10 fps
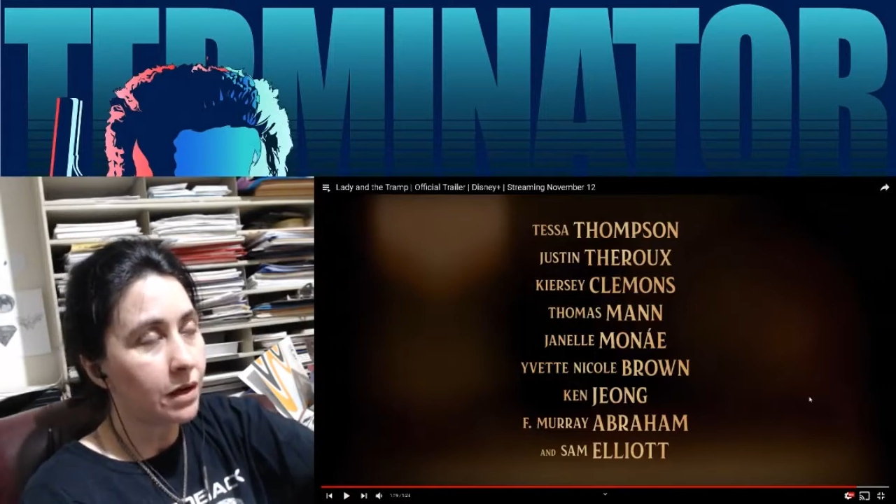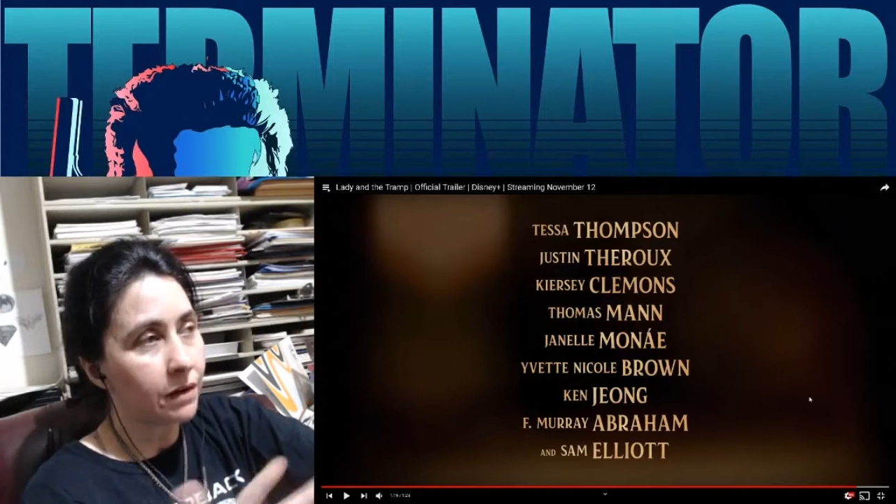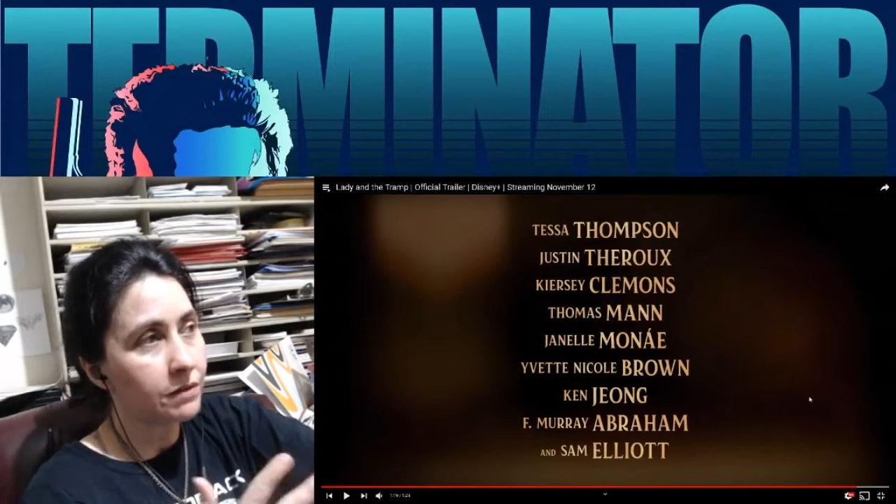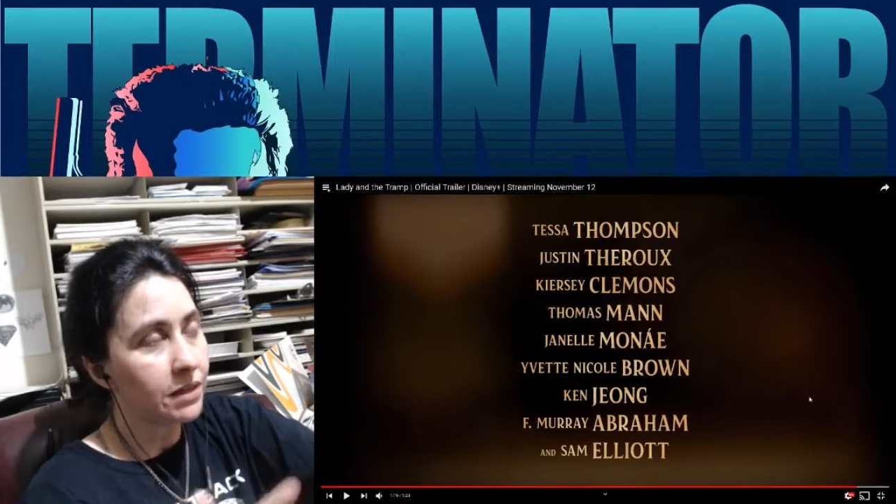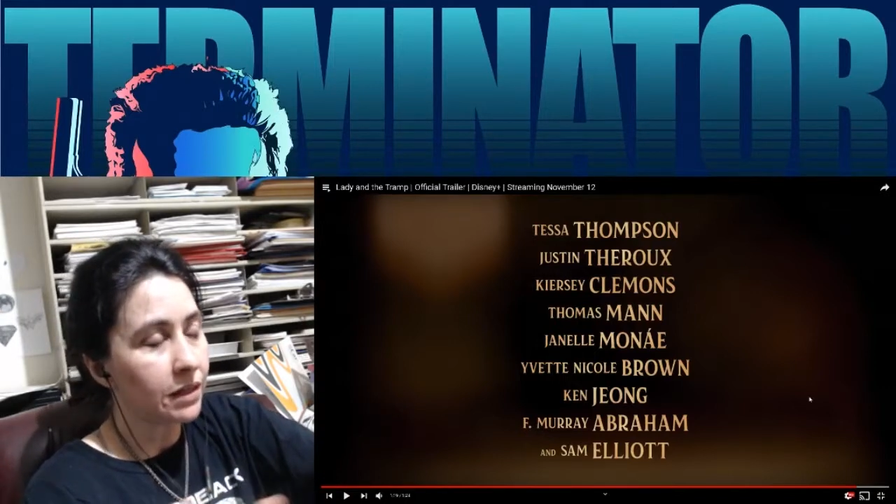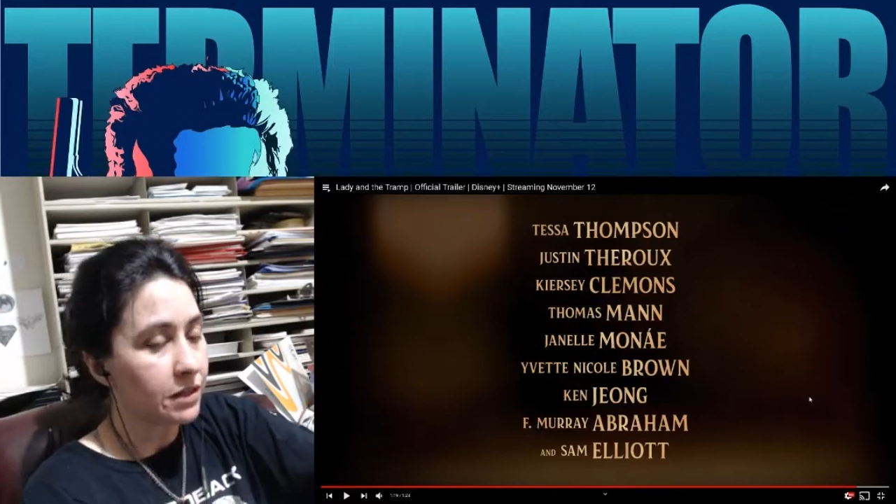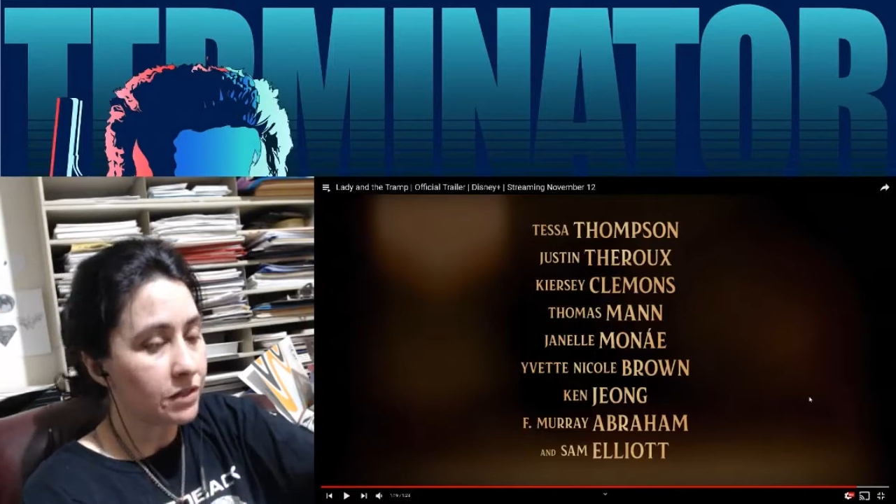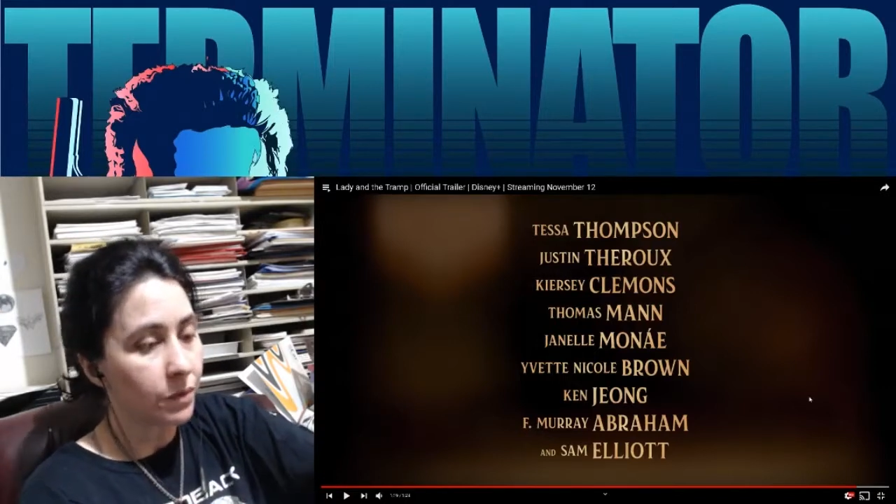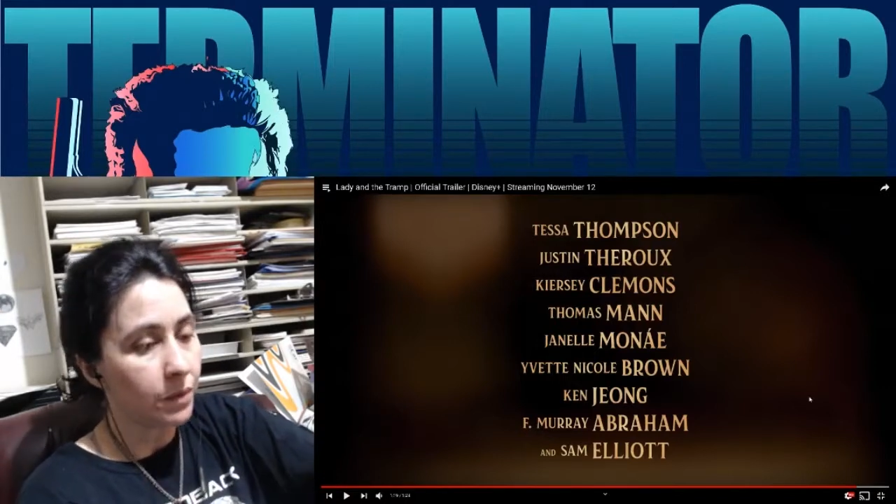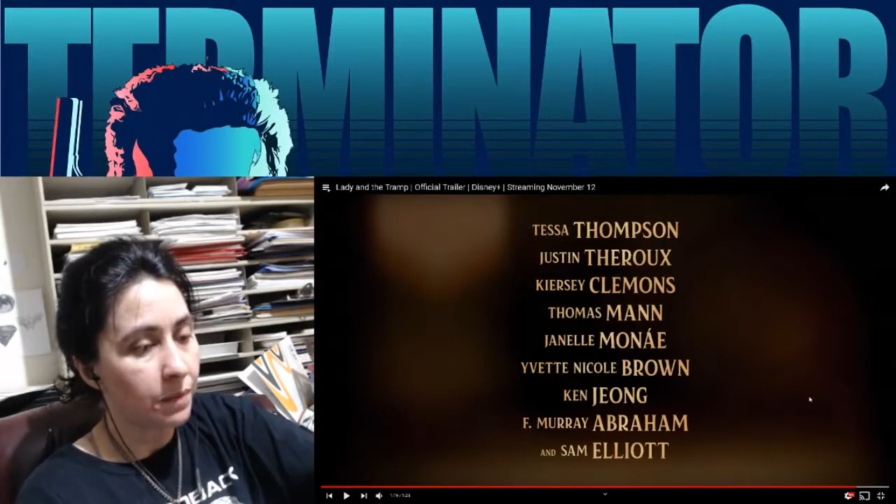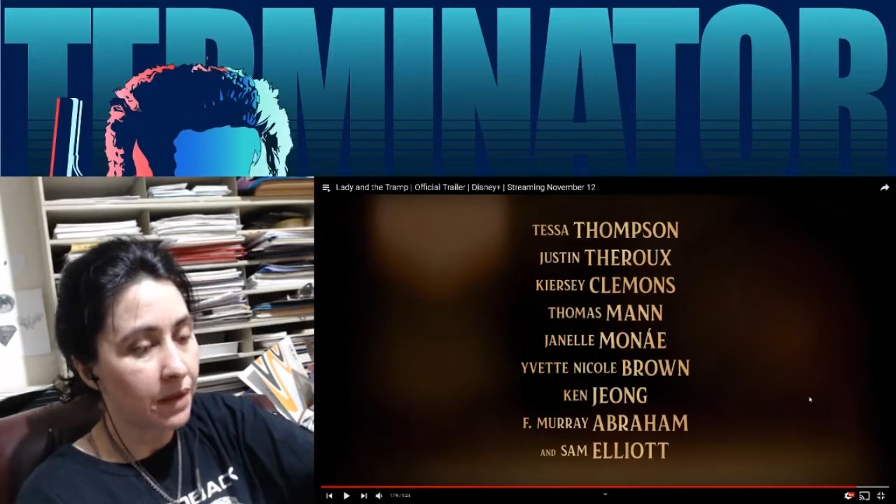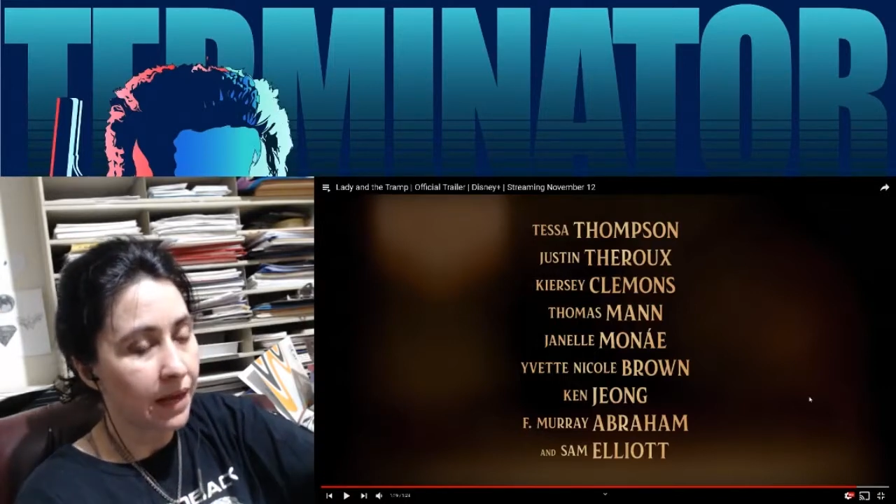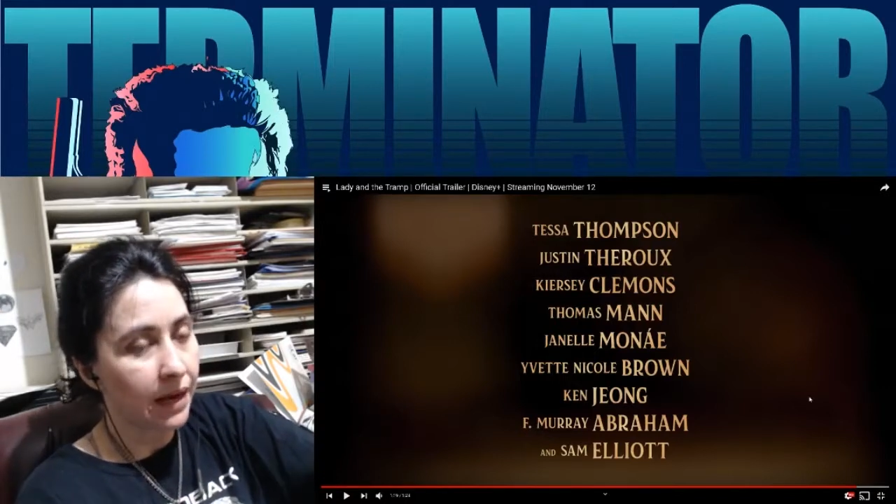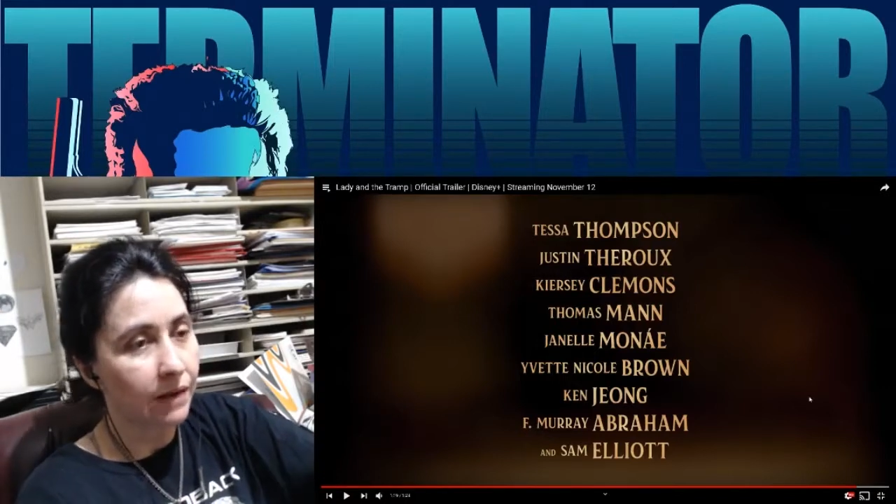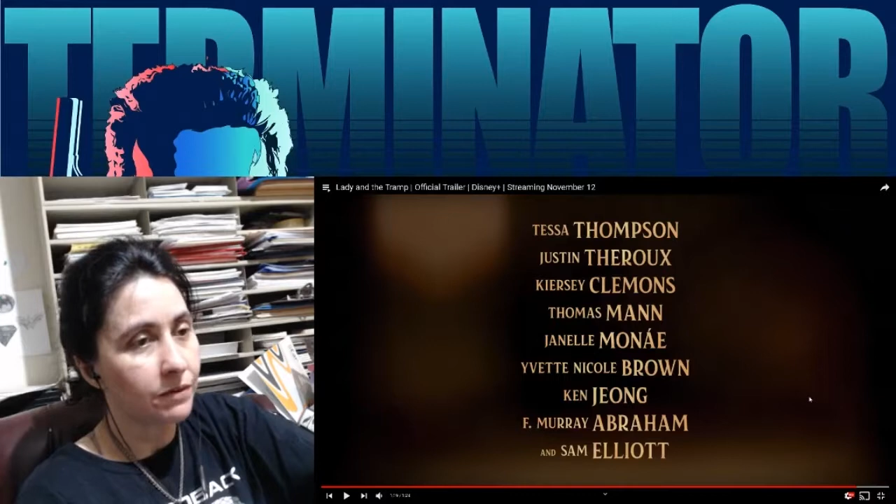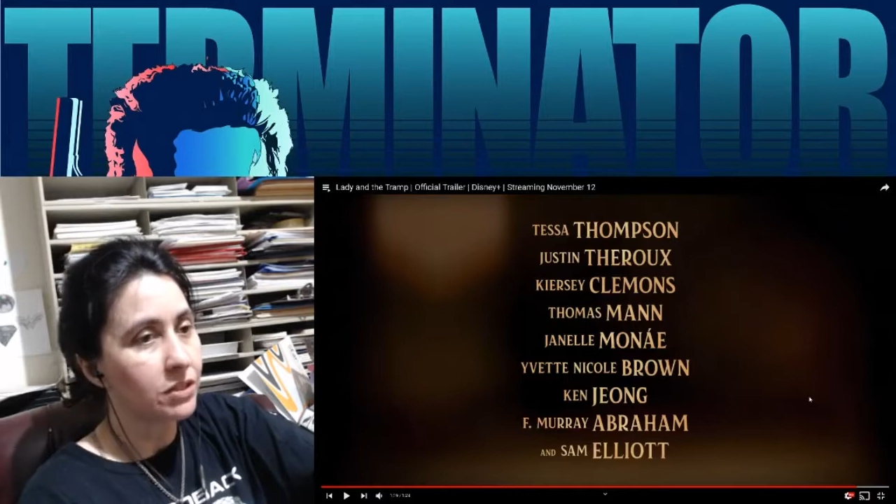and I've said this from the beginning ever